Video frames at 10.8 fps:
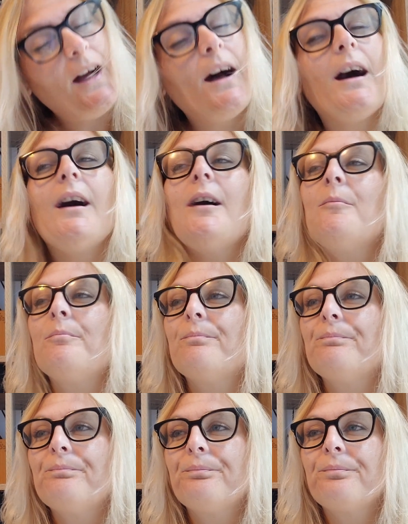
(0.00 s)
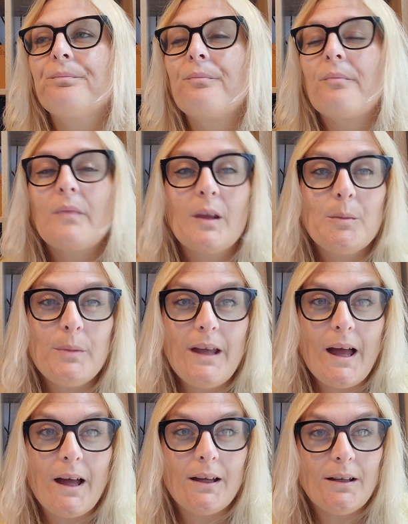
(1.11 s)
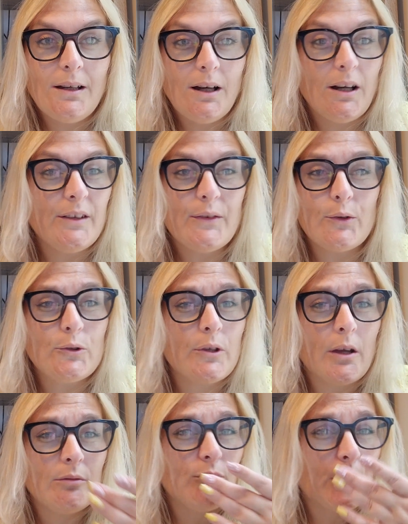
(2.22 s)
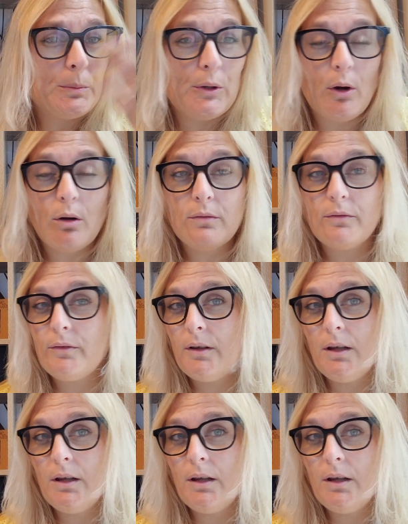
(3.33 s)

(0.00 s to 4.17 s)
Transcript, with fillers: um, but yeah i've also rubbed off